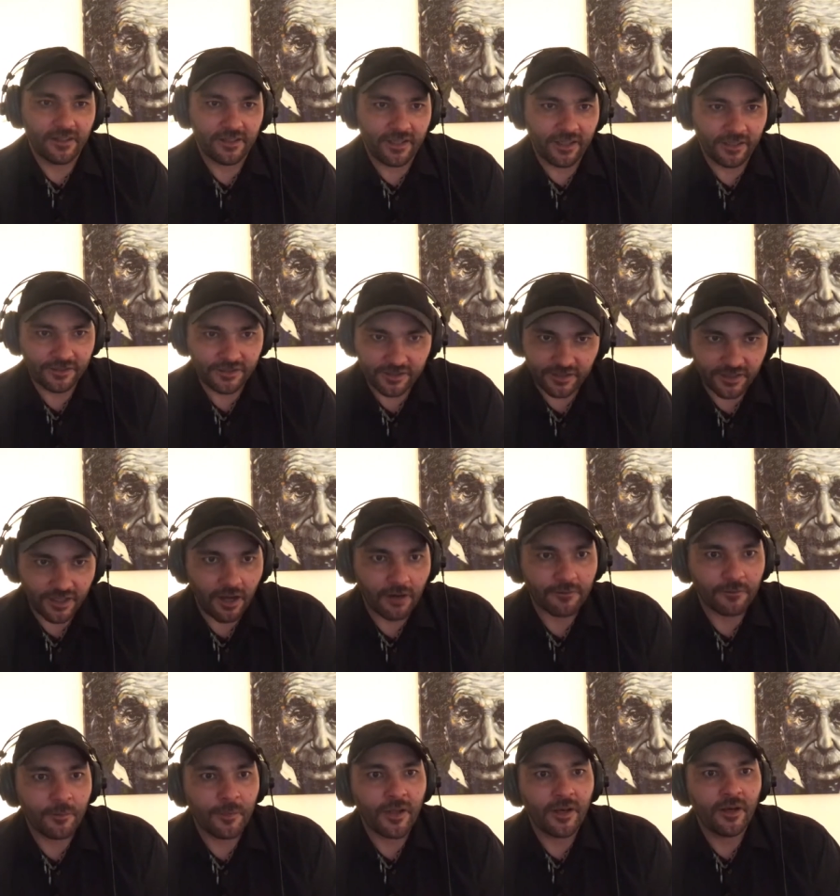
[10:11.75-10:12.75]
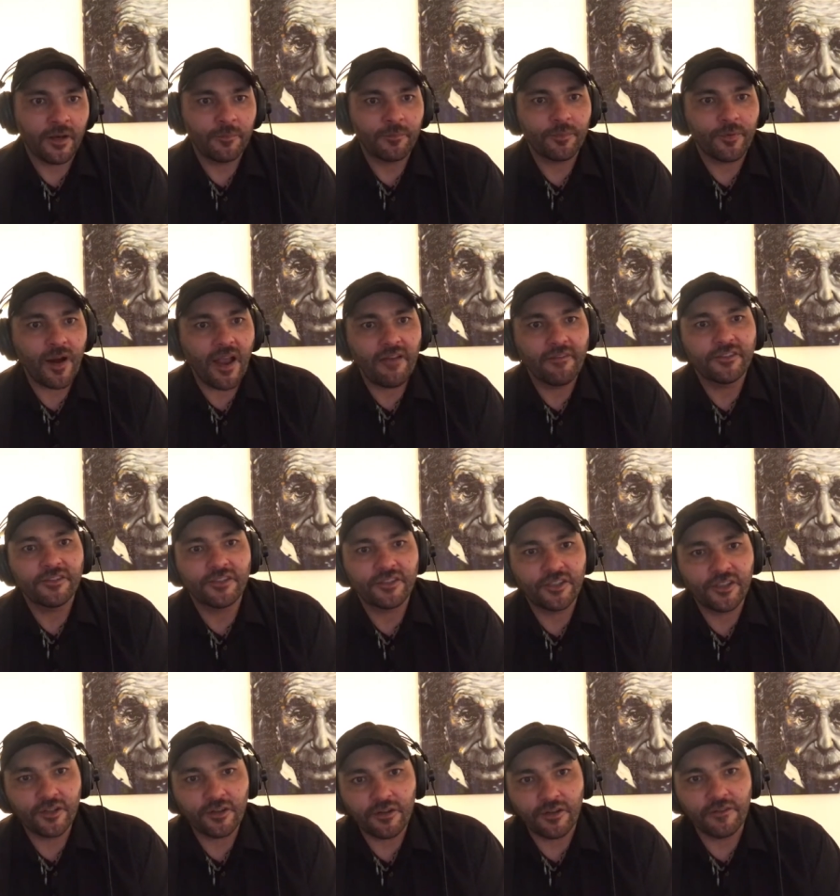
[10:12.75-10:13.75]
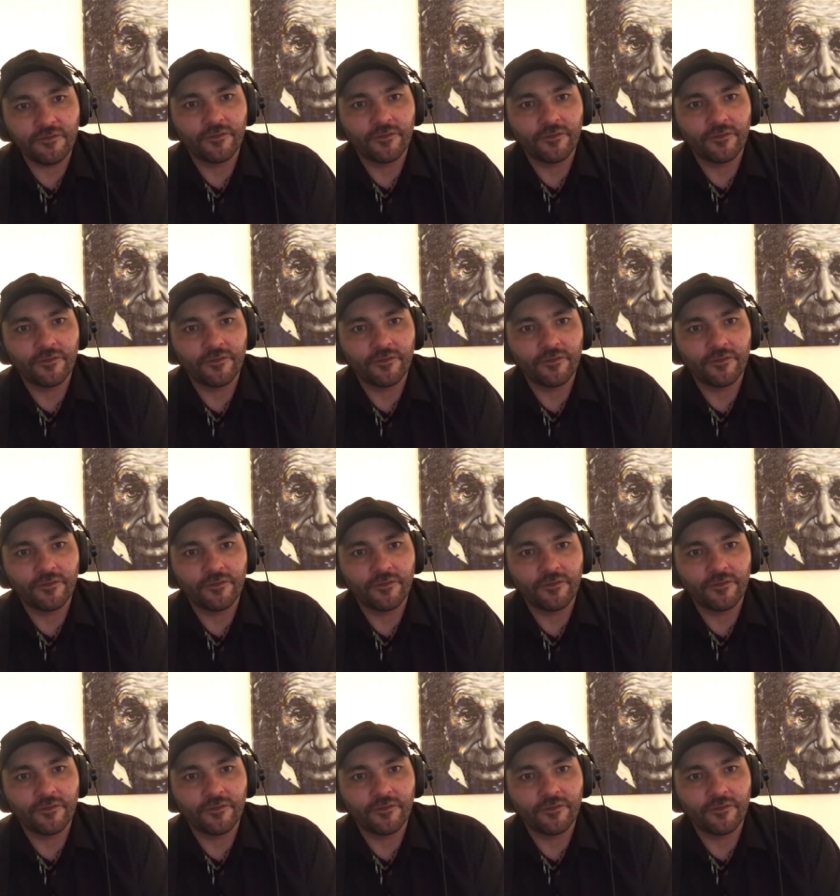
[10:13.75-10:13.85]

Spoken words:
against the government and private security